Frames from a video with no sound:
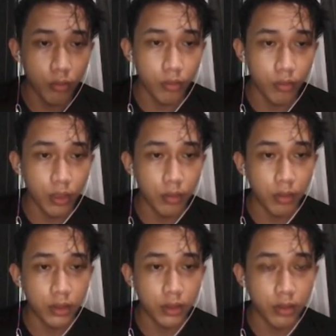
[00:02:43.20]
and
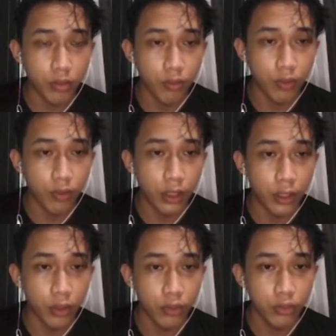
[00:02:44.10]
maximum
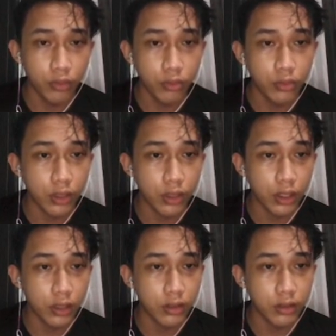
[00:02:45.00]
value
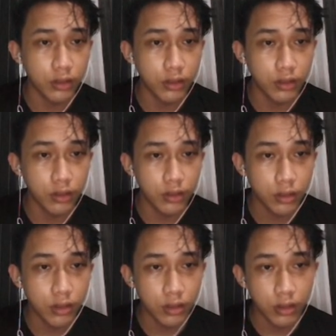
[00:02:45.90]
in
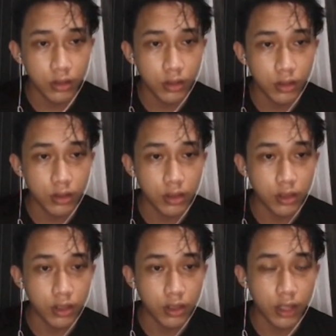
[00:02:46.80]

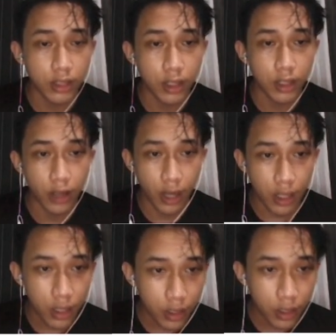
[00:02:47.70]
data
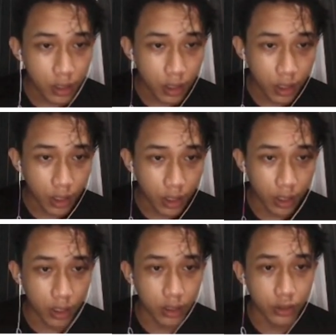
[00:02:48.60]
array.
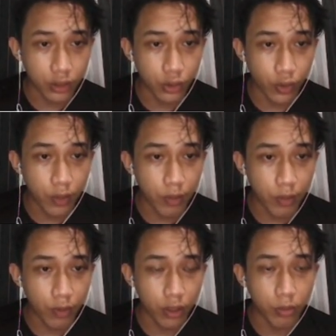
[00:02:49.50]
And as you read
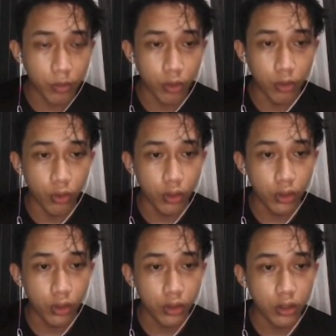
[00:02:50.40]
before in
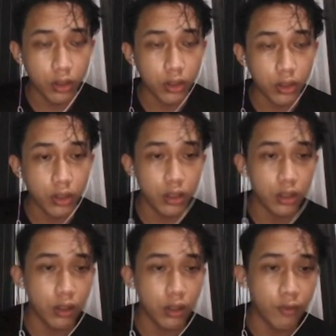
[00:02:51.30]
module,
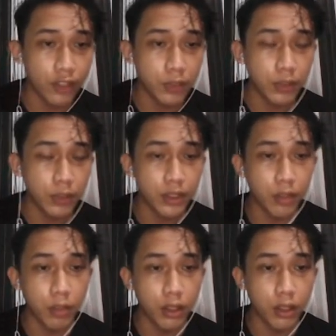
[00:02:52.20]
the first
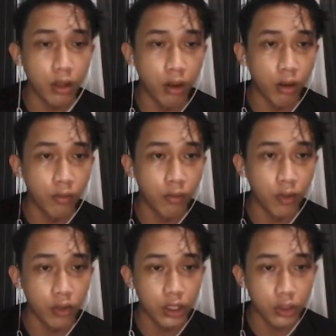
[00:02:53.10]
principle of
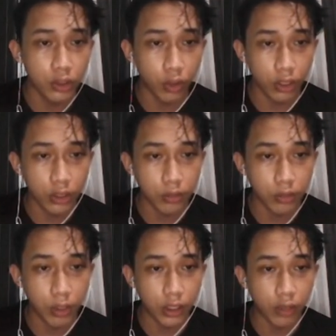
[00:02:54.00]
counting sort is
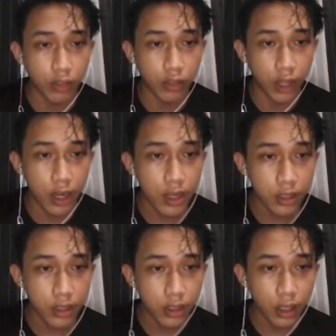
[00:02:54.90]
make a new array,
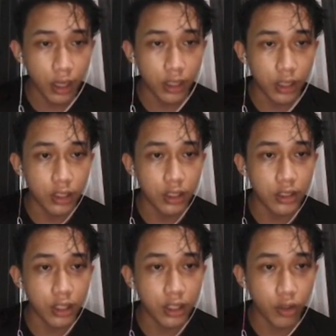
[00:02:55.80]
and in
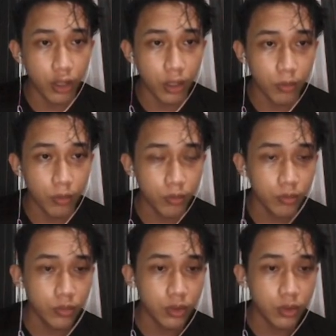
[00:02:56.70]
this algorithm
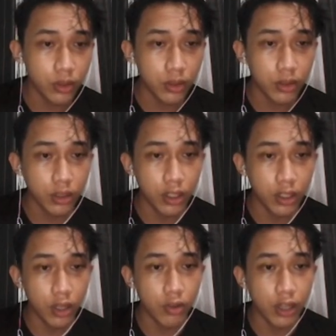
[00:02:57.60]
the
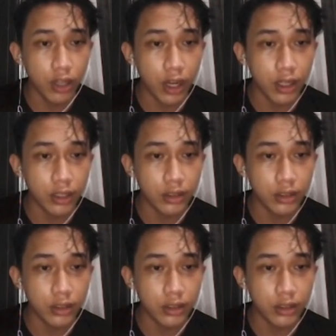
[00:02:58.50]
new array is